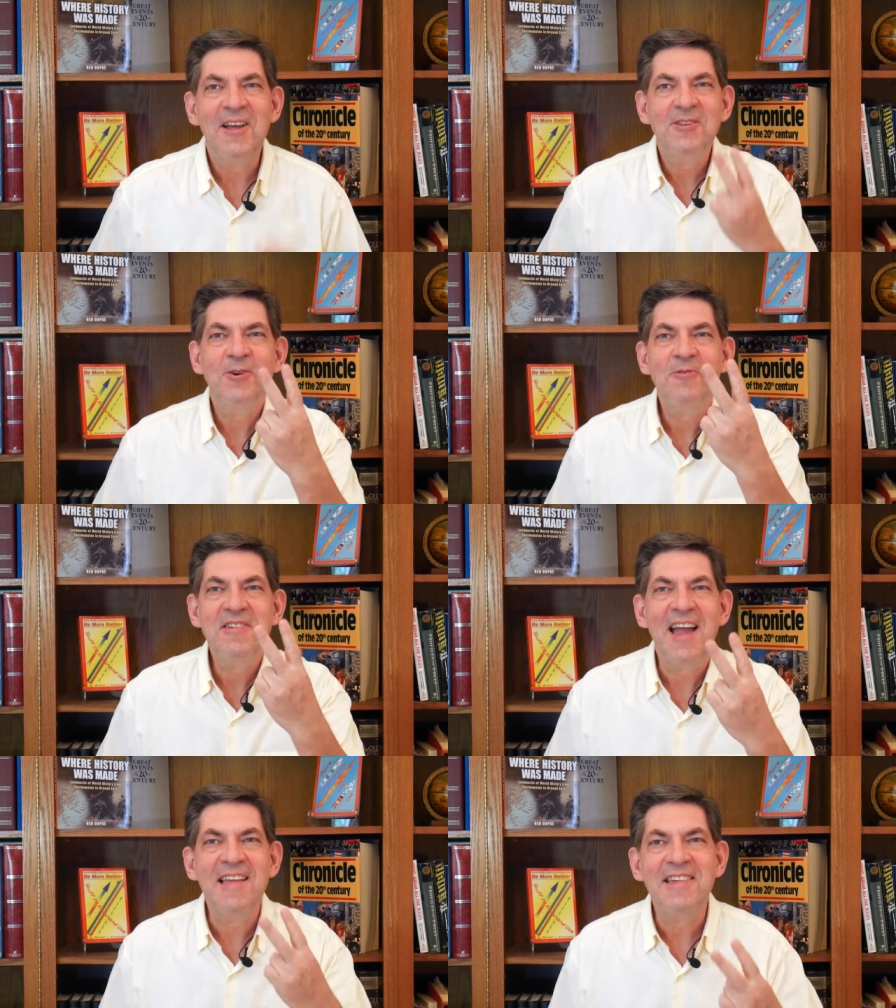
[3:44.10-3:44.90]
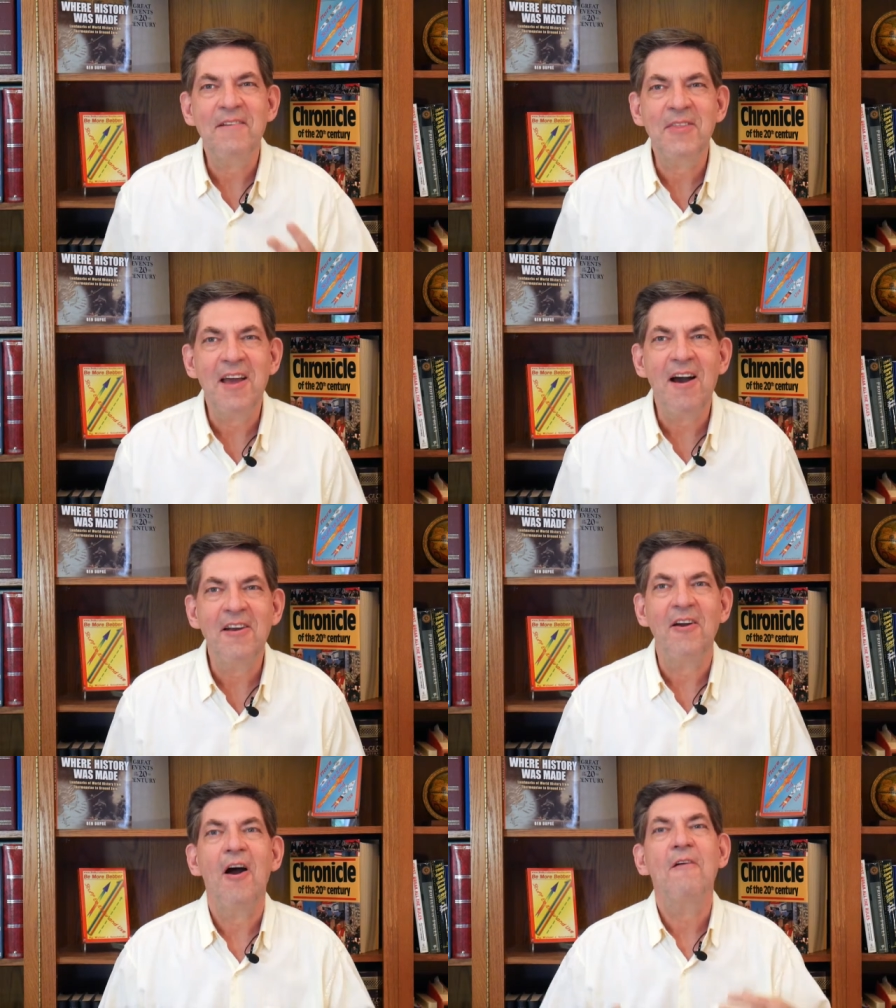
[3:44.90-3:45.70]
Two states have the
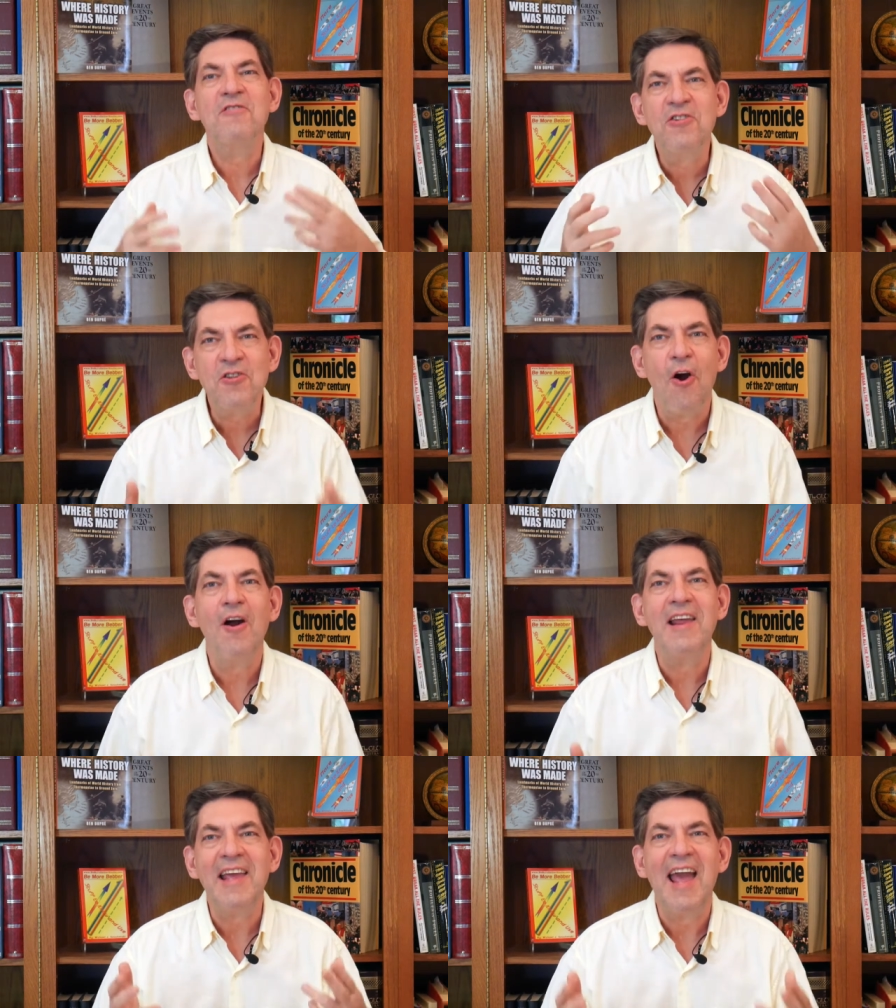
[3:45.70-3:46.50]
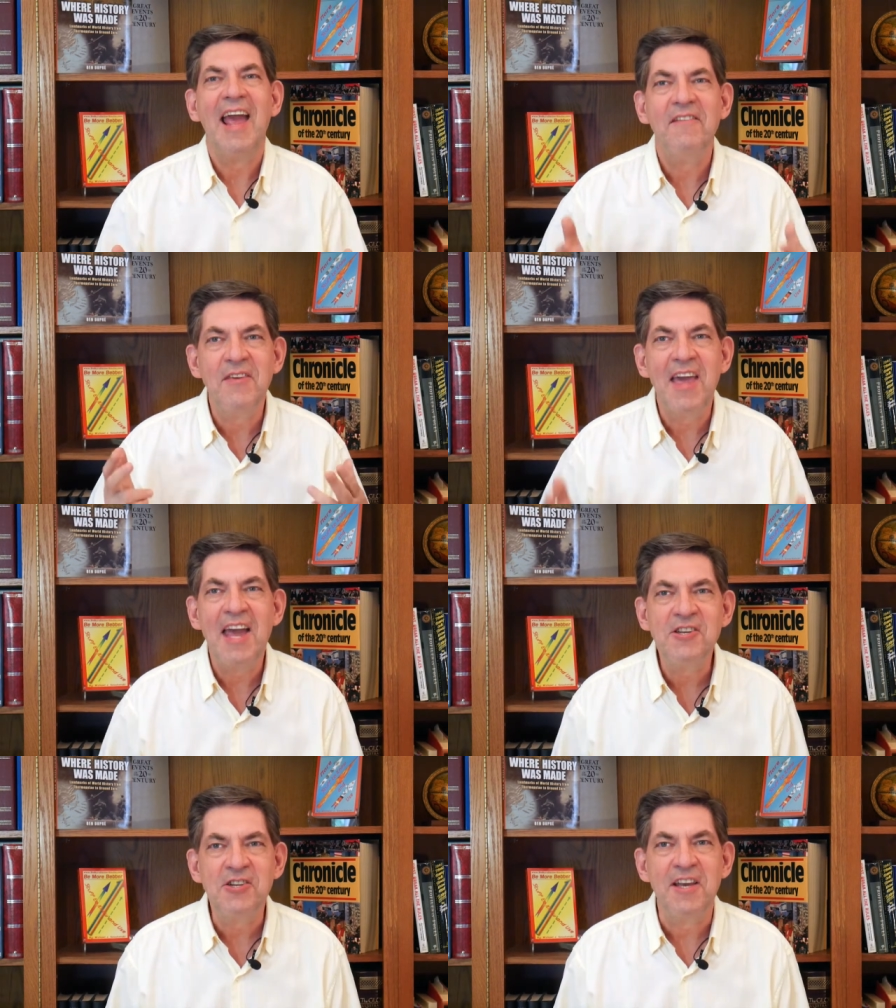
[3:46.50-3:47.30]
honor of starting
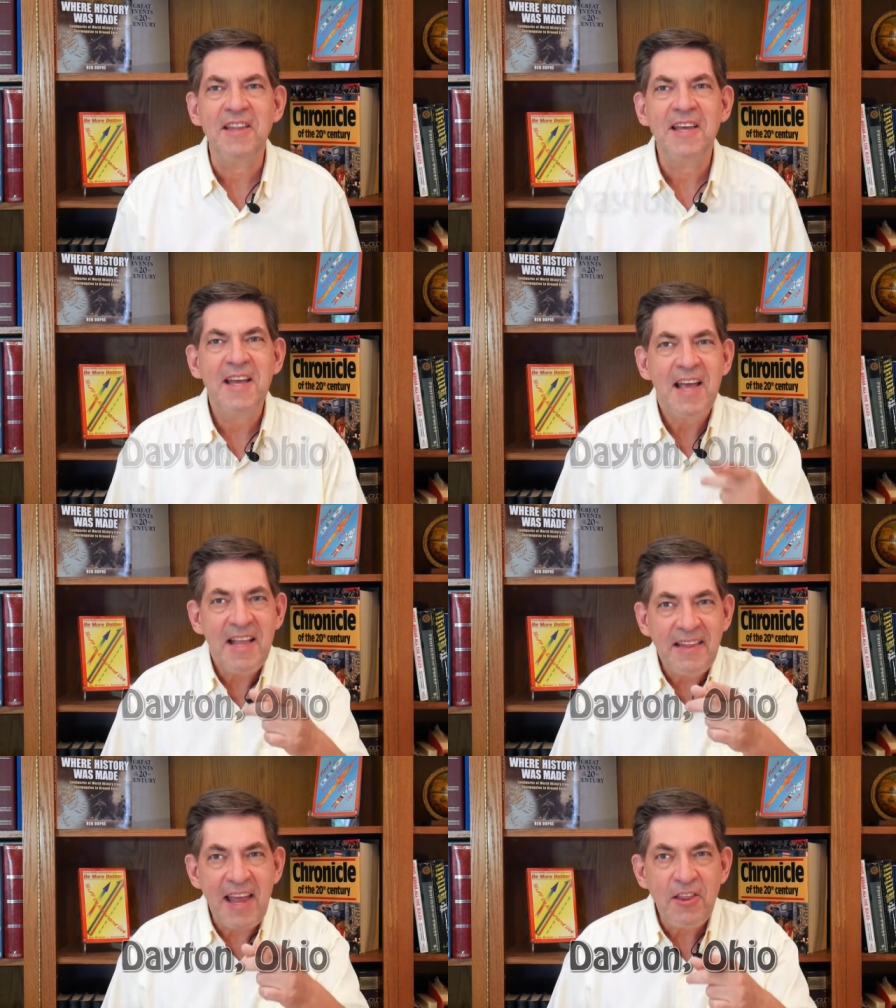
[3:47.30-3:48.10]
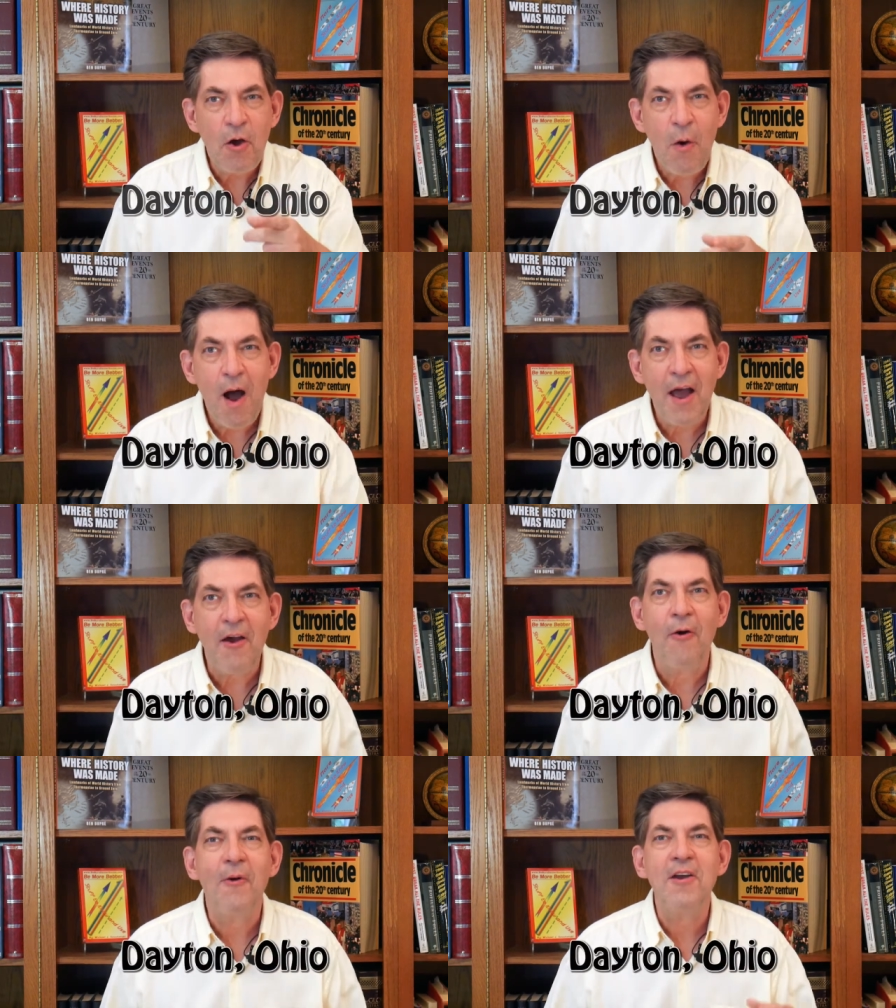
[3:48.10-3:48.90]
aviation. Dayton,
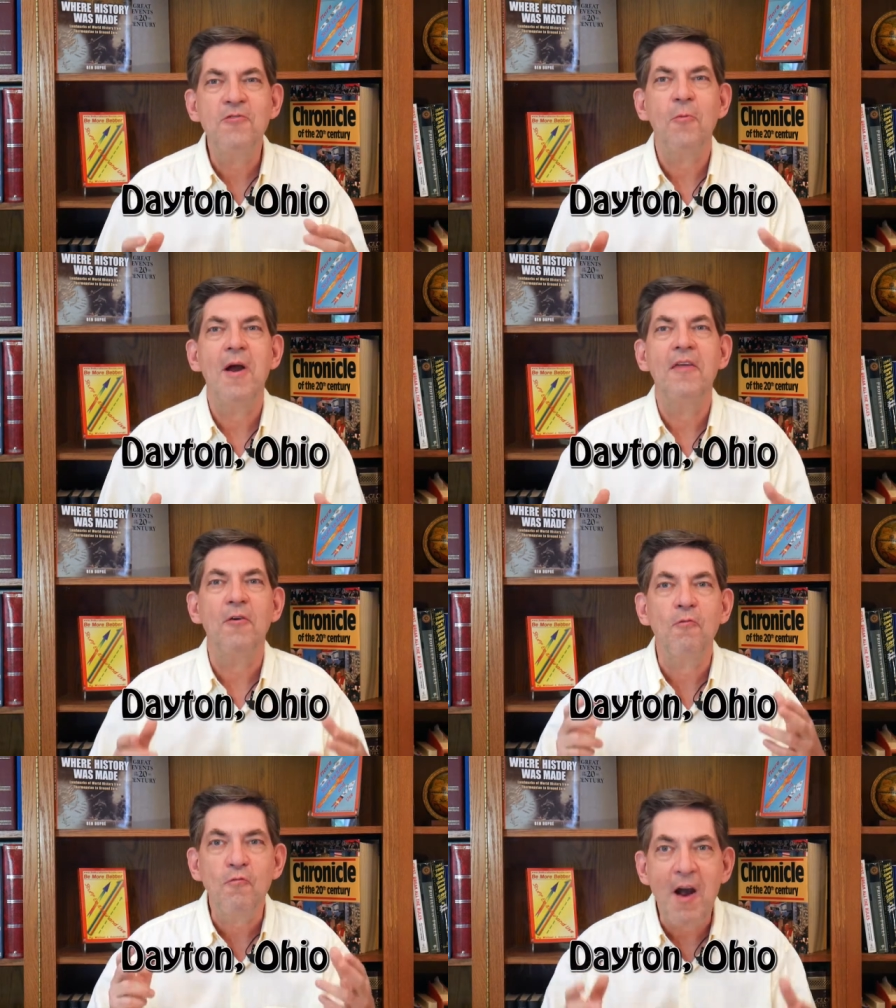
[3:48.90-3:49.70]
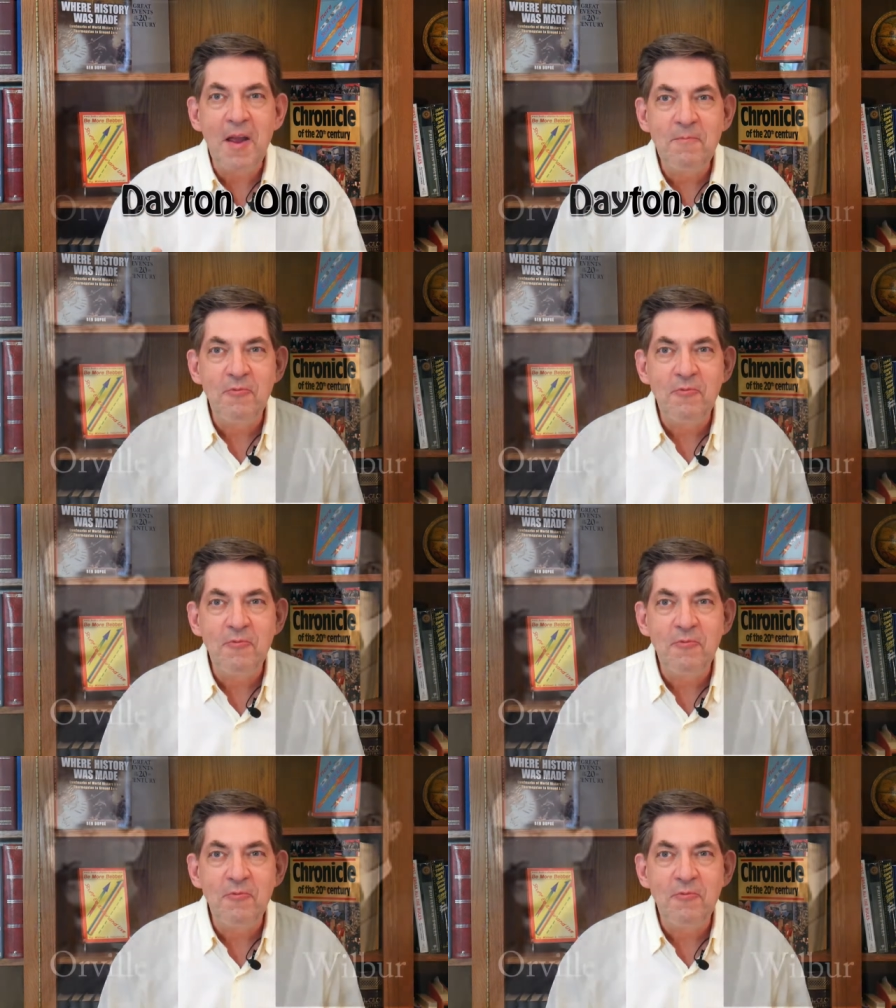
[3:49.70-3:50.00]
Ohio is where the Wright